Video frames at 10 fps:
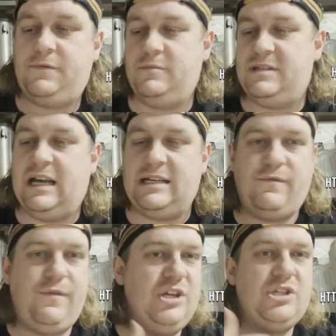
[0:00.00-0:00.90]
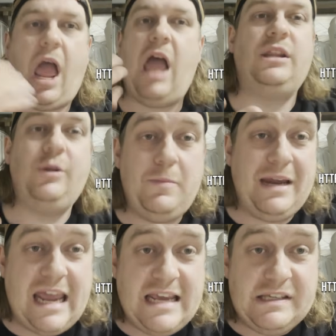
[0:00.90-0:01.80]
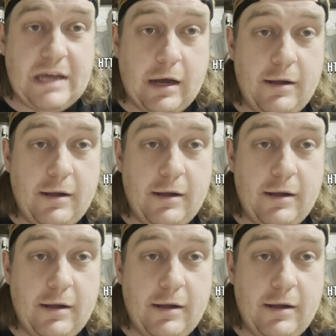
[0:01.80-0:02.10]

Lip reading: from start to finish a little bit easier.